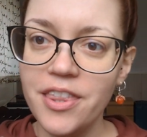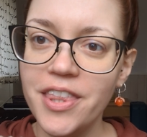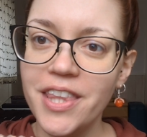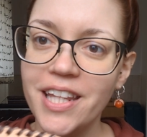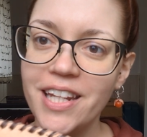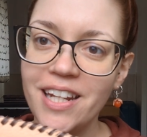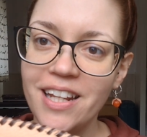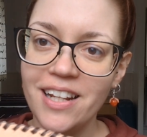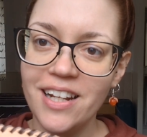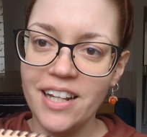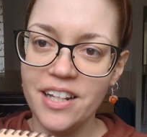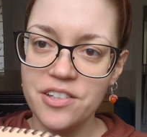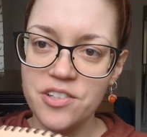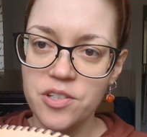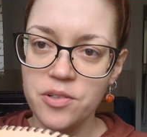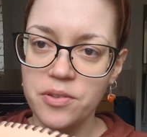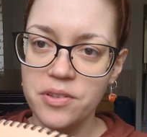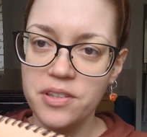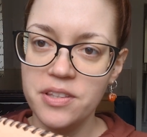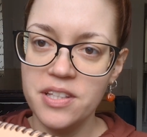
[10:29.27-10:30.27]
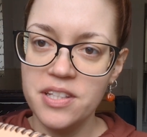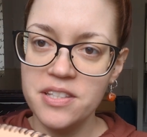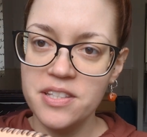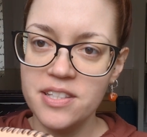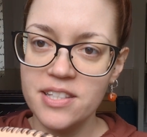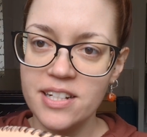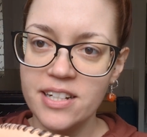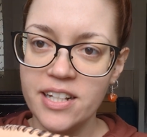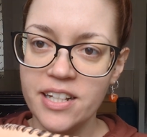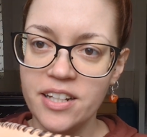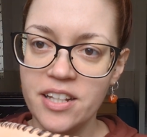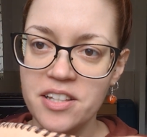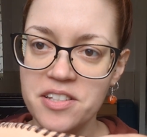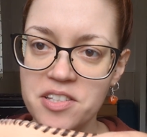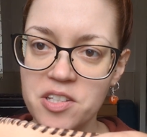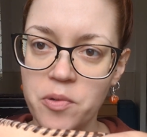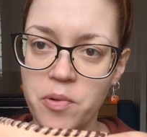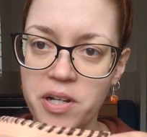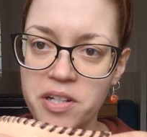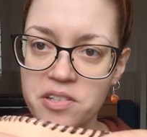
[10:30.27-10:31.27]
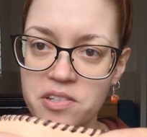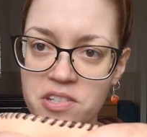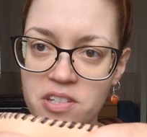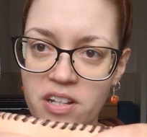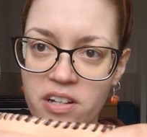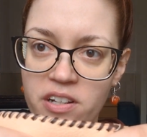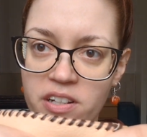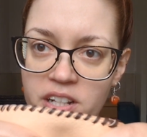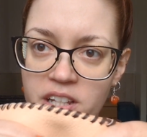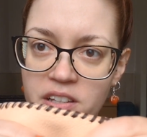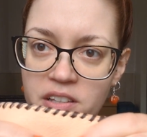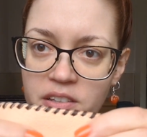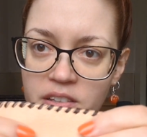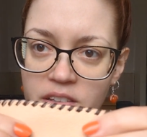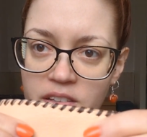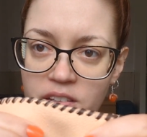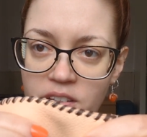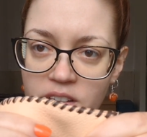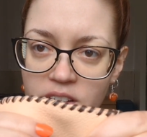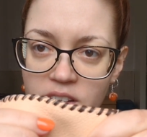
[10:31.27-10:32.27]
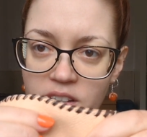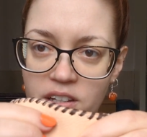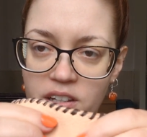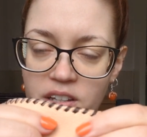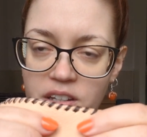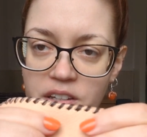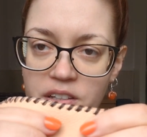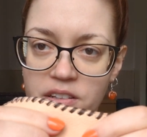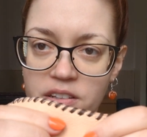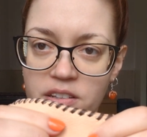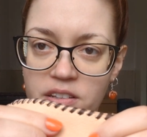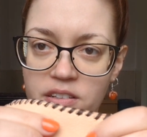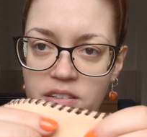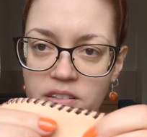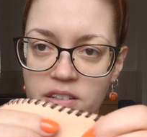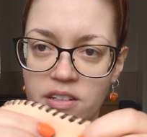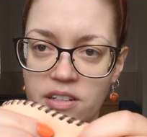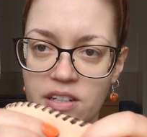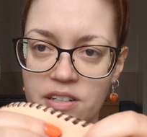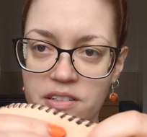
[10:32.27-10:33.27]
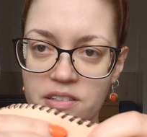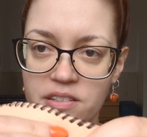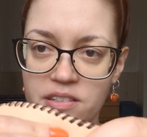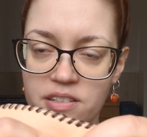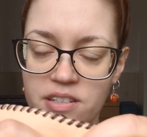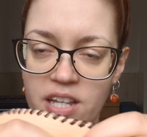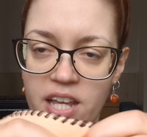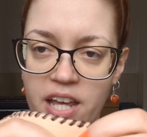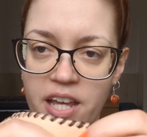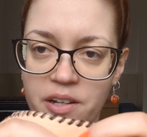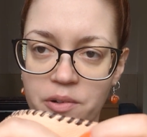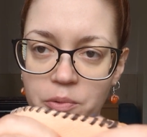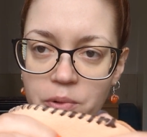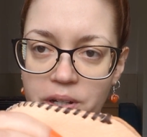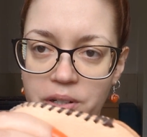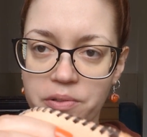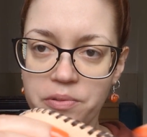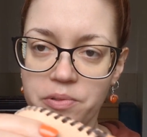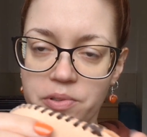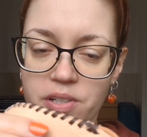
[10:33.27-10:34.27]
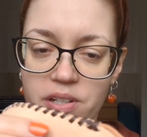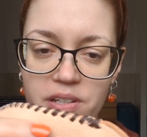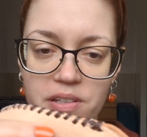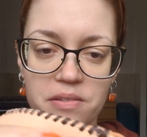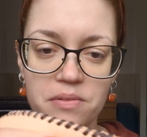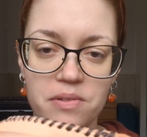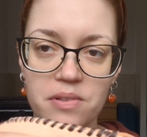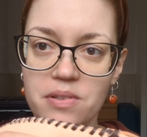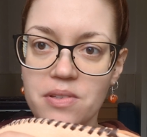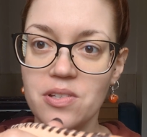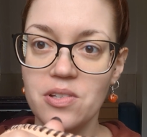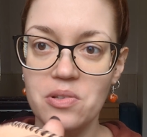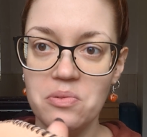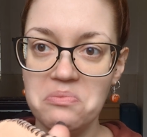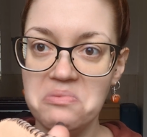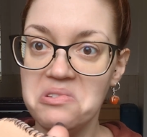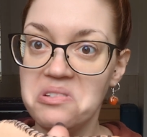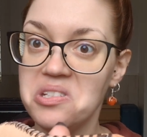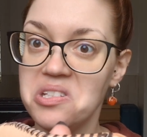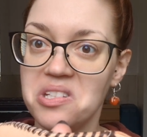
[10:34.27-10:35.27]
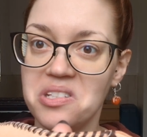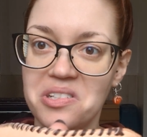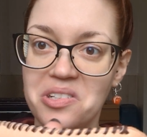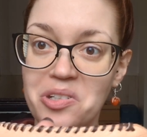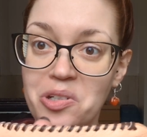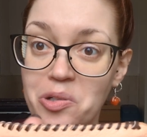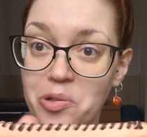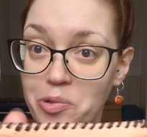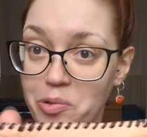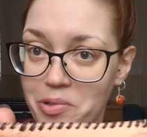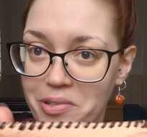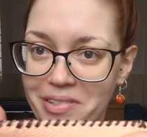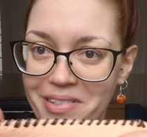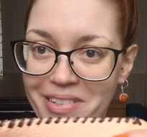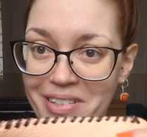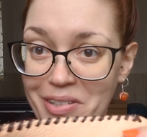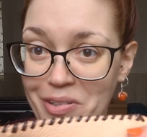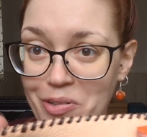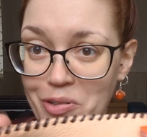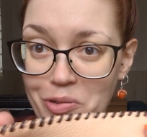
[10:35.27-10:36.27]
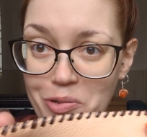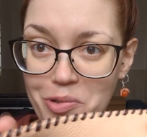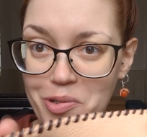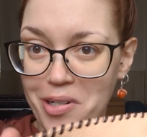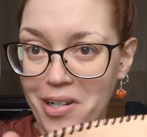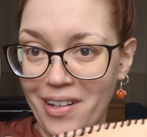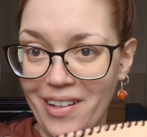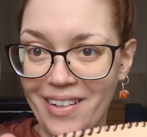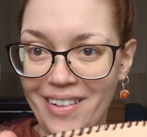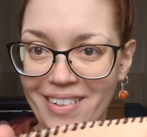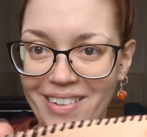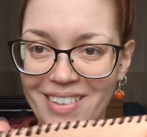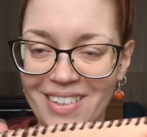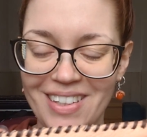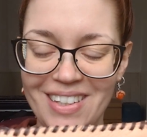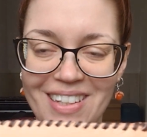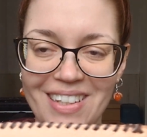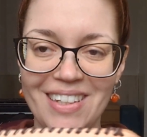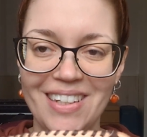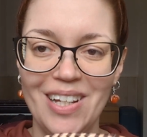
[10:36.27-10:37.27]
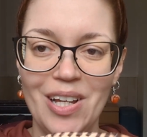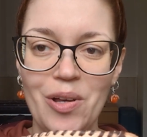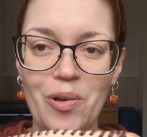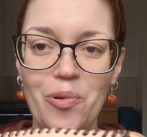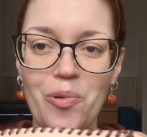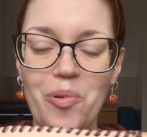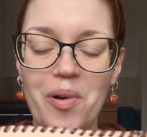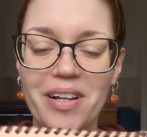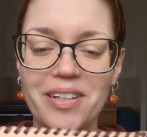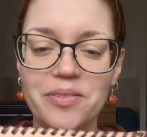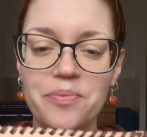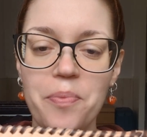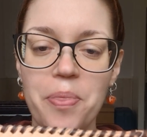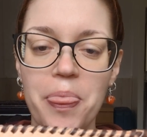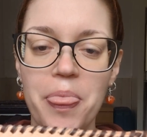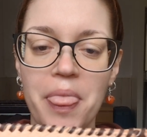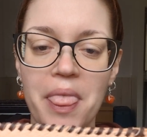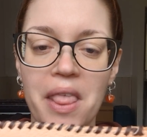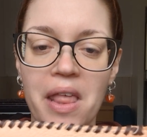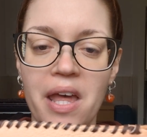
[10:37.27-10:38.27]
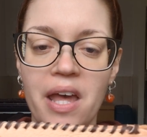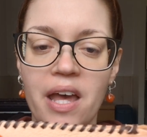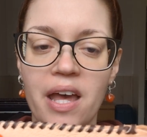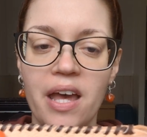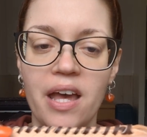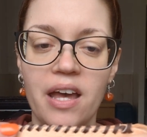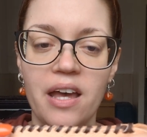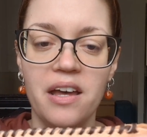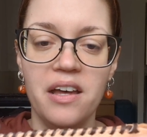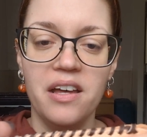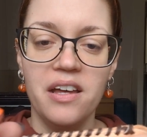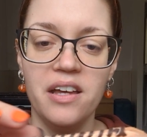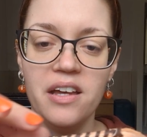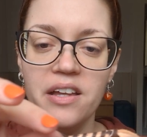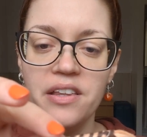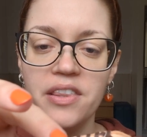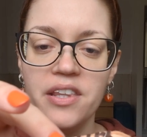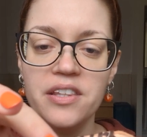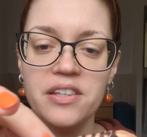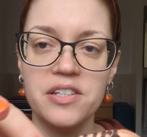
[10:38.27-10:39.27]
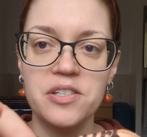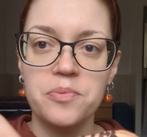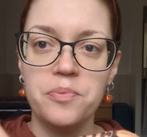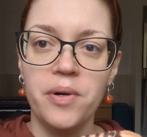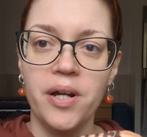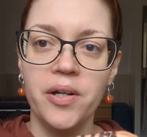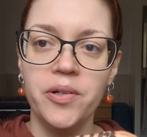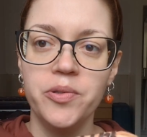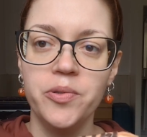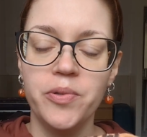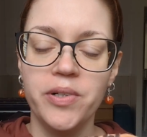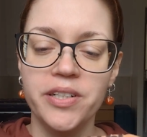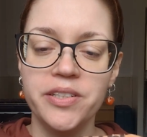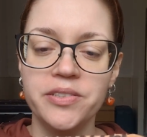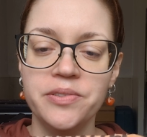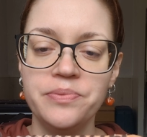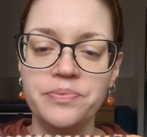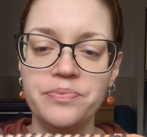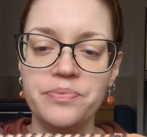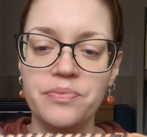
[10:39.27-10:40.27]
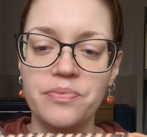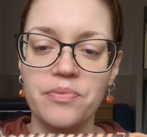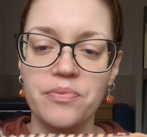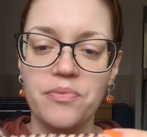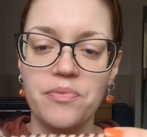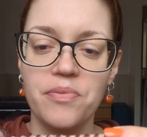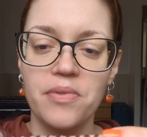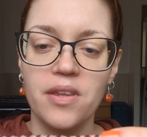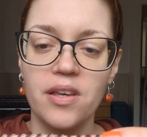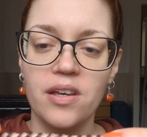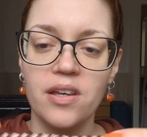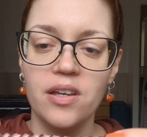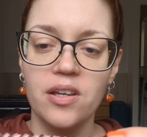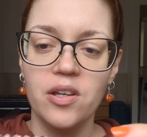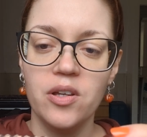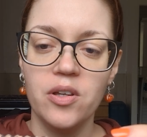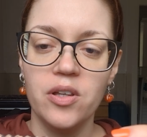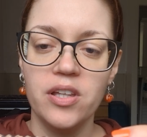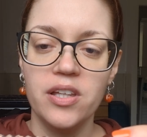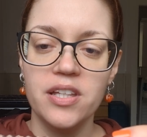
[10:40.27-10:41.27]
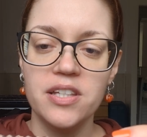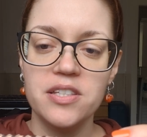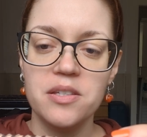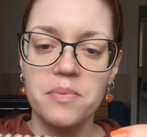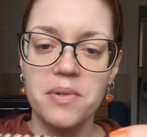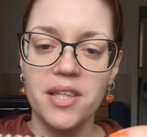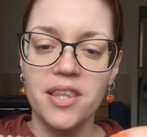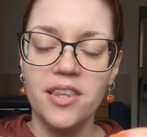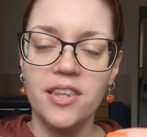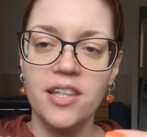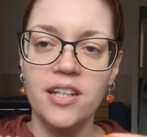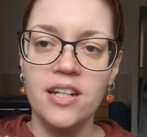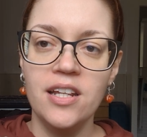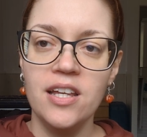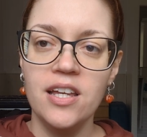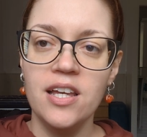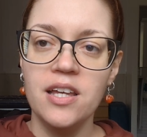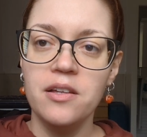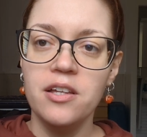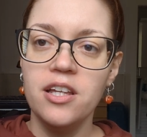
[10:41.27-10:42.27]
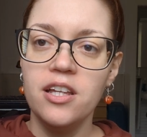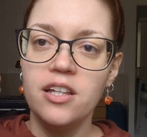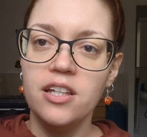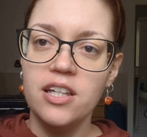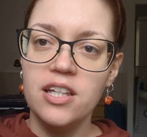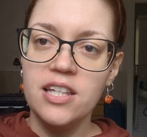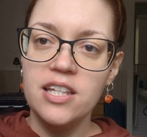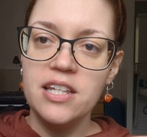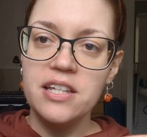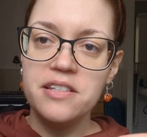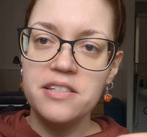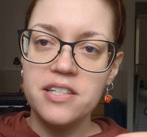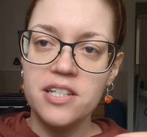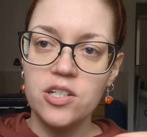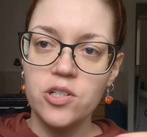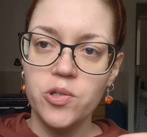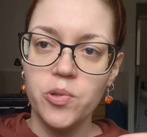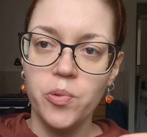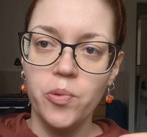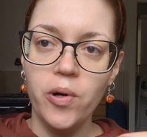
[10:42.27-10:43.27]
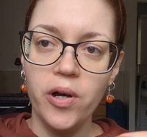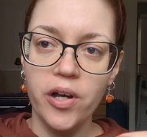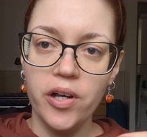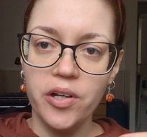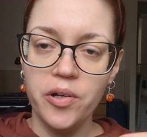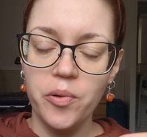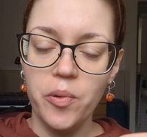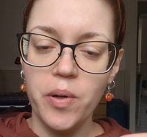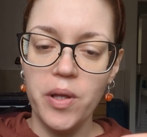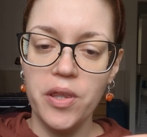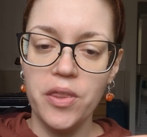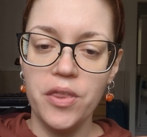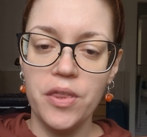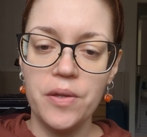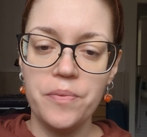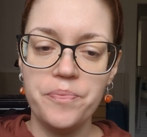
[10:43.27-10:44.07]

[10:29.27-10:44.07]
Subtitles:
thinner leather. So this leather is quite sturdy. The tan one, or the nude color one, and then this brown one is a bit thinner, easier to work with.